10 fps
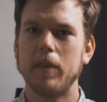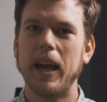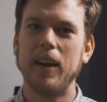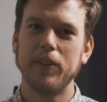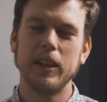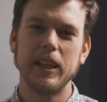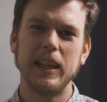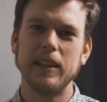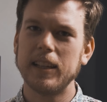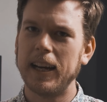having
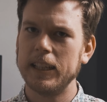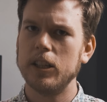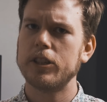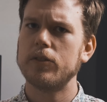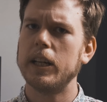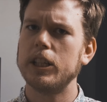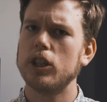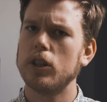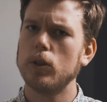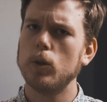the title
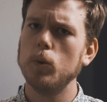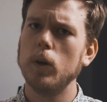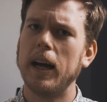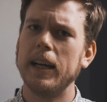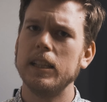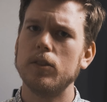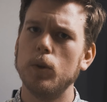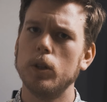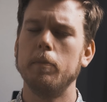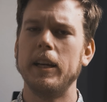stretch two lines
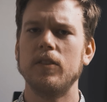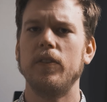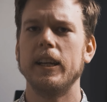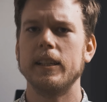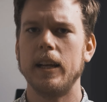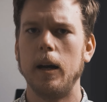would mess things